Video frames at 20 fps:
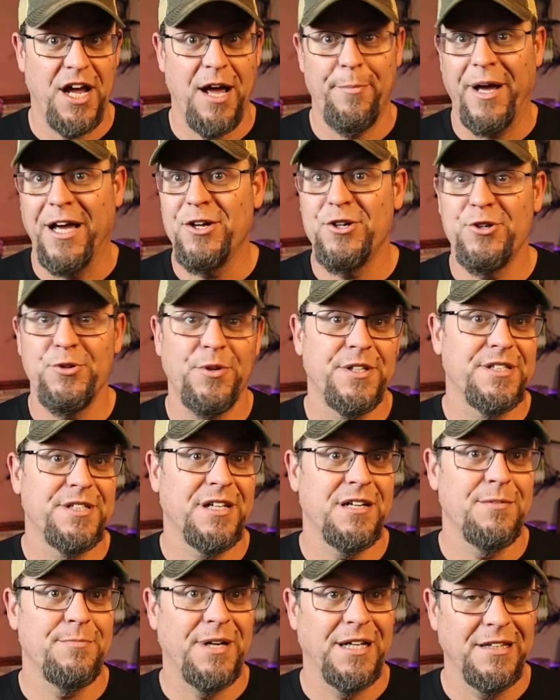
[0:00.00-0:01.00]
I shoot a ton at
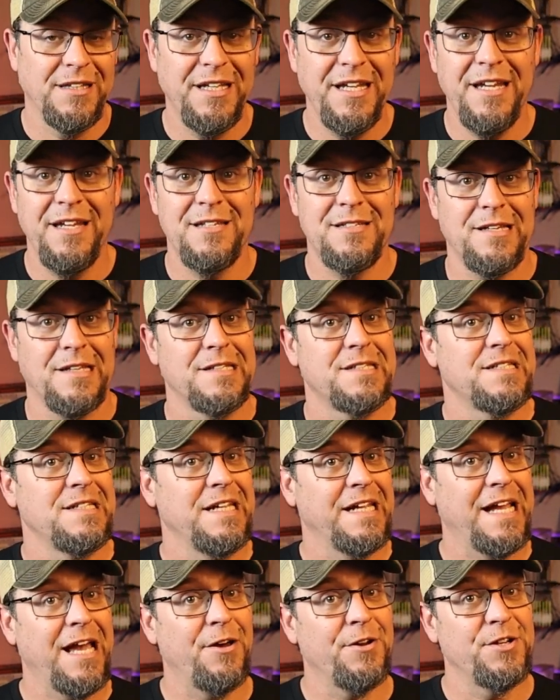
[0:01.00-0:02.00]
my lease. I sneak
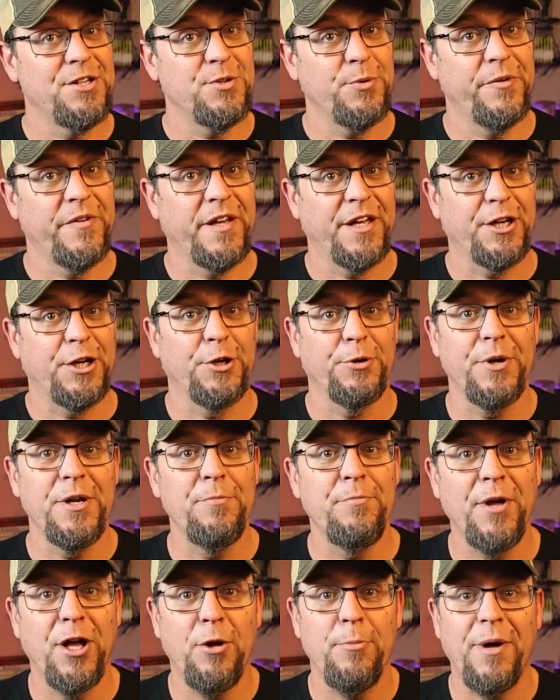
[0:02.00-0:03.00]
out into, we got a green
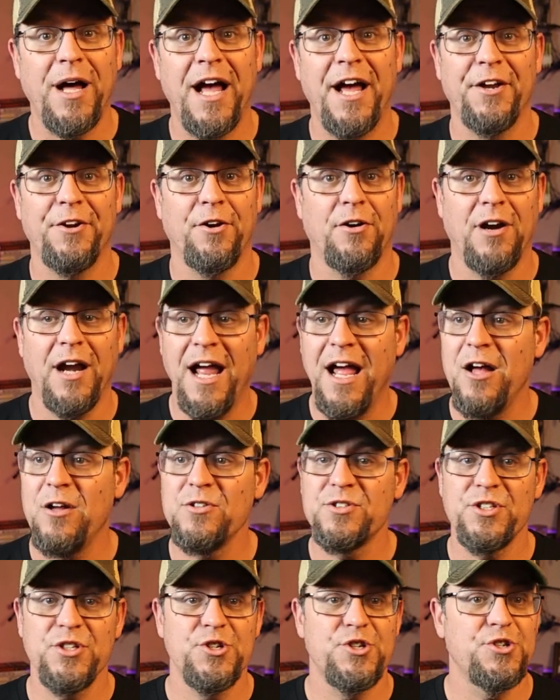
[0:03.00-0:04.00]
belt behind our house
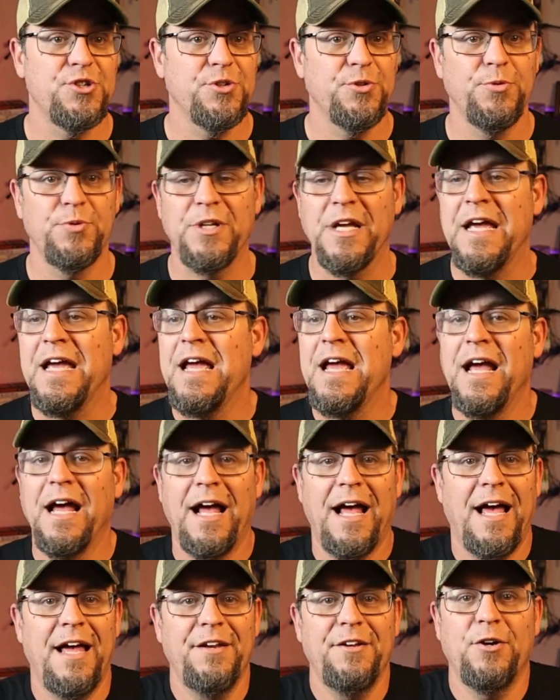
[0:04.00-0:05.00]
and shoot. I
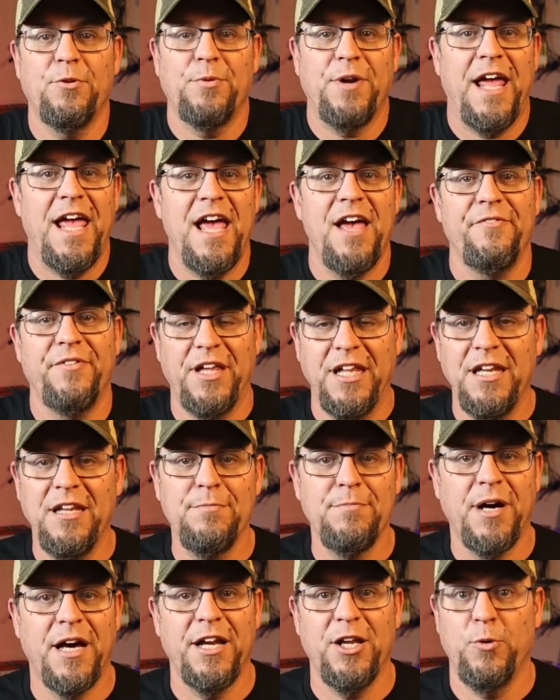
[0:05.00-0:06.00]
don't have
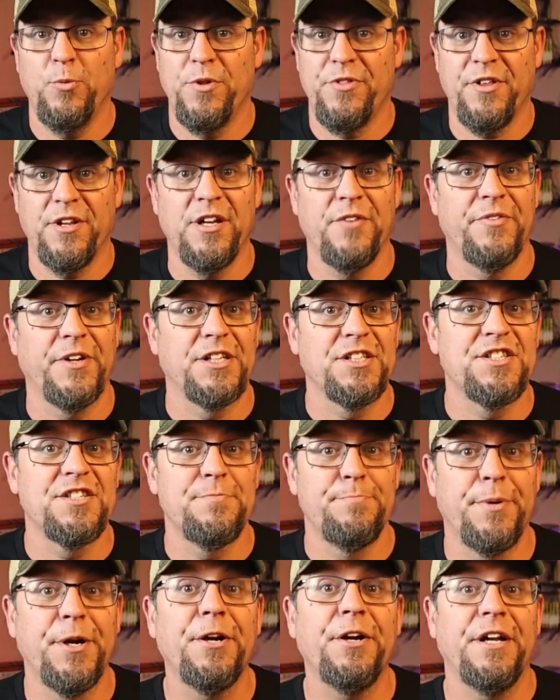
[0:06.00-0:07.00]
anybody with enough
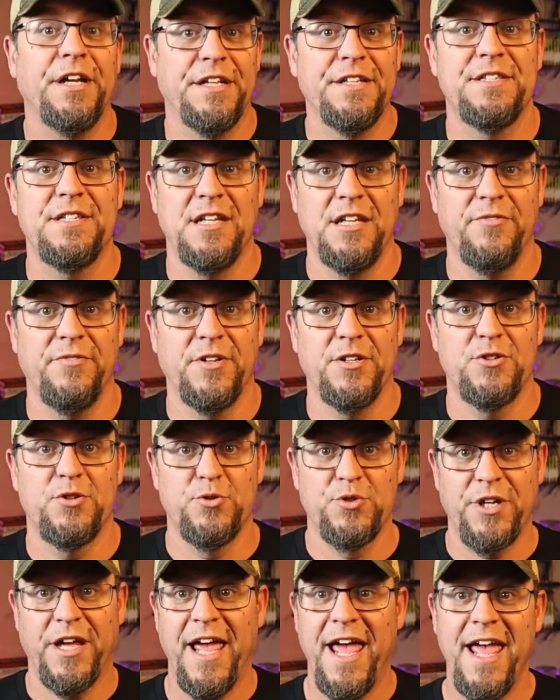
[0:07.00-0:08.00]
experience even to say,
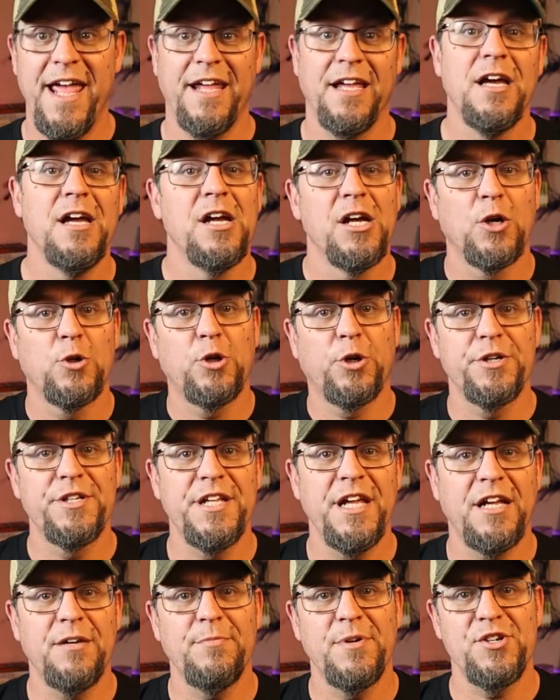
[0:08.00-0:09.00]
hey, critique
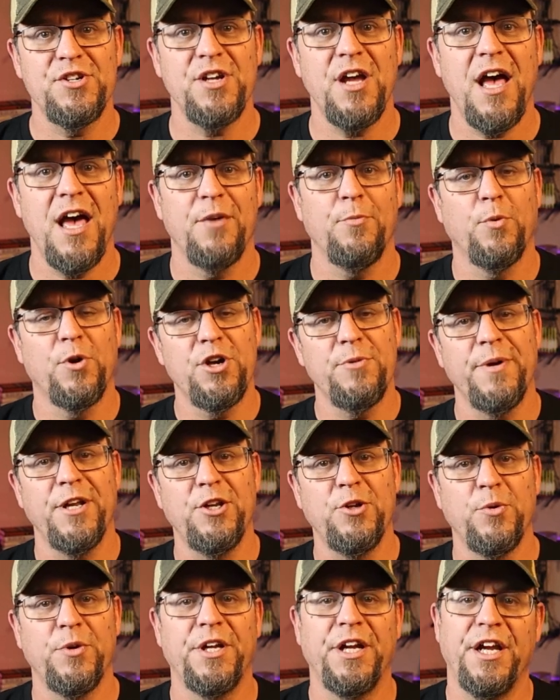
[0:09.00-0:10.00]
my shot. What am I
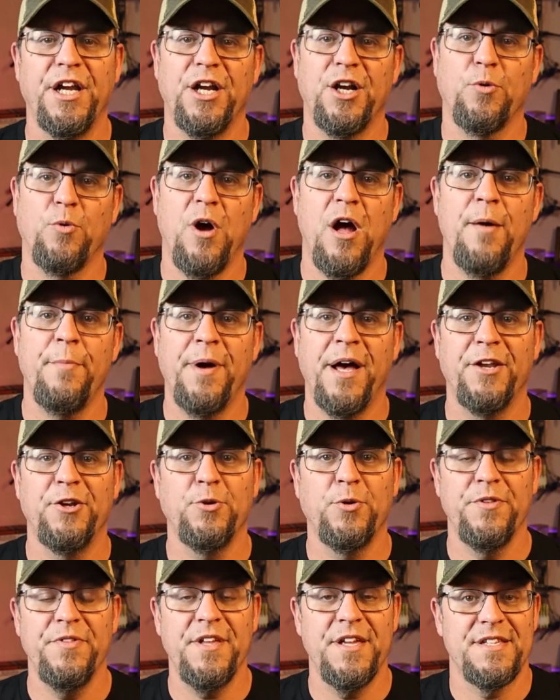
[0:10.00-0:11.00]
doing here? Why am I doing
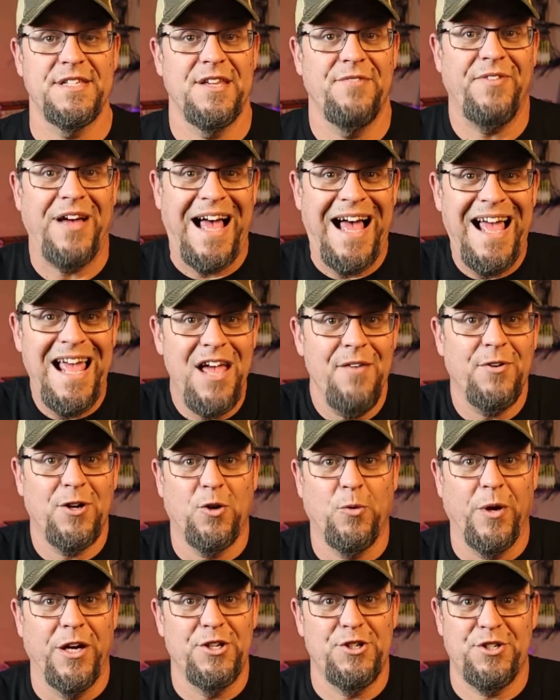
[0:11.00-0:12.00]
this? If I have a
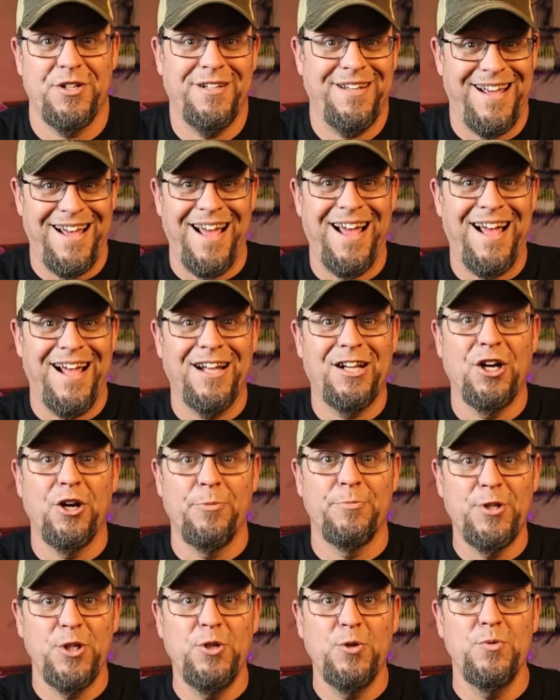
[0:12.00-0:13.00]
question, I come to
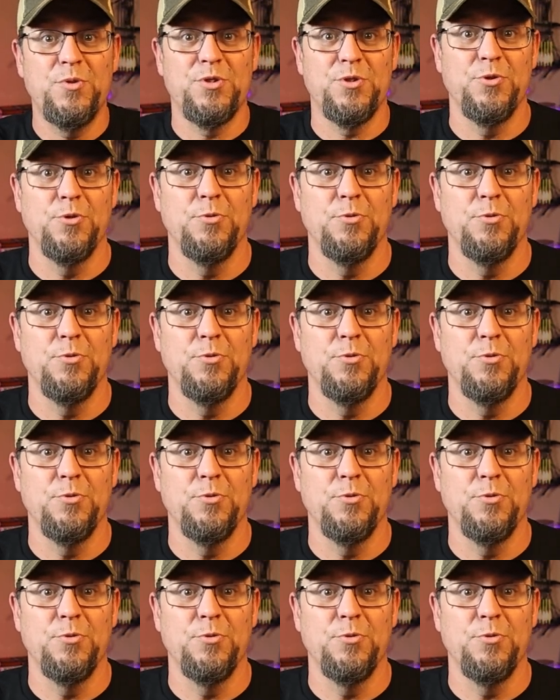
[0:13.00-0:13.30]
YouTube.